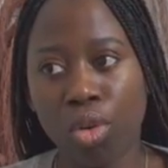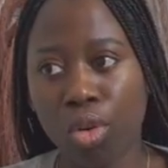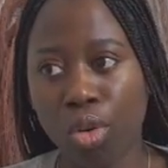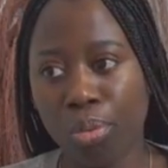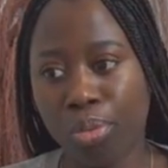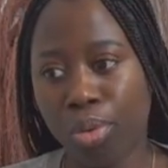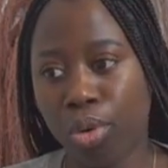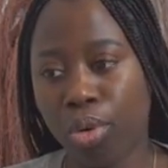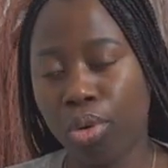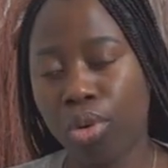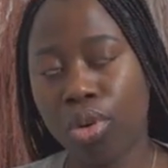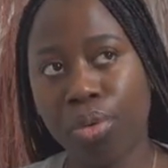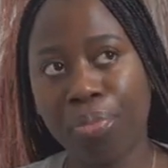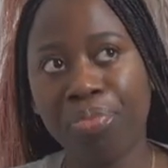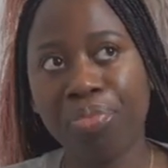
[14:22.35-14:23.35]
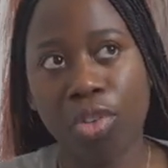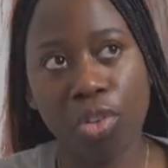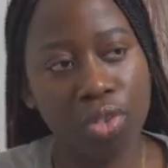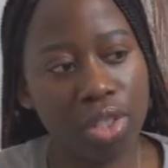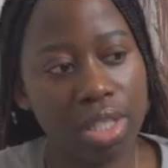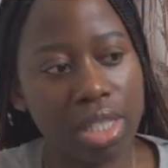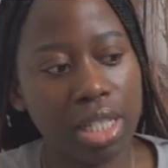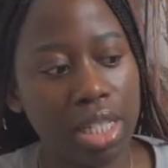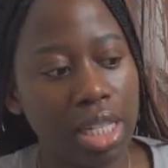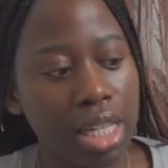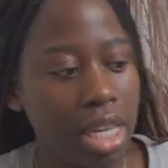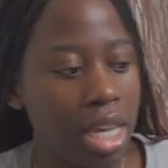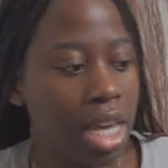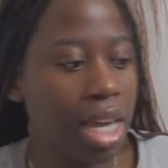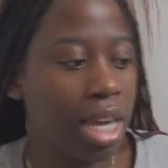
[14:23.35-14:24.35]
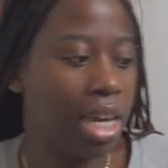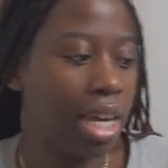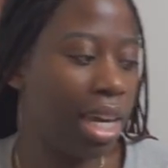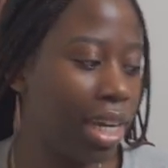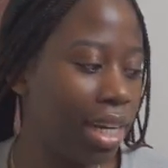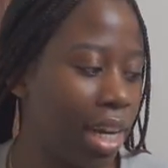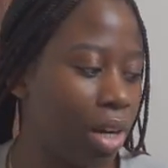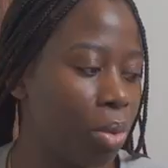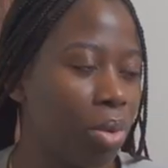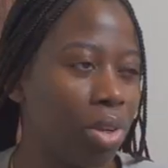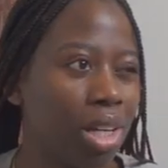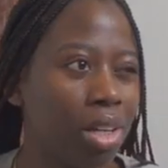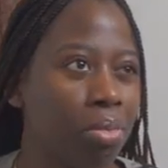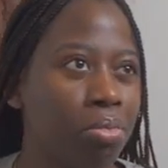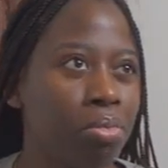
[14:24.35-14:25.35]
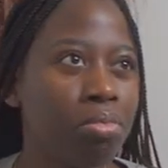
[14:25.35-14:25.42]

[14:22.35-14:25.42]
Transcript: go broke, obviously, and I don't want to,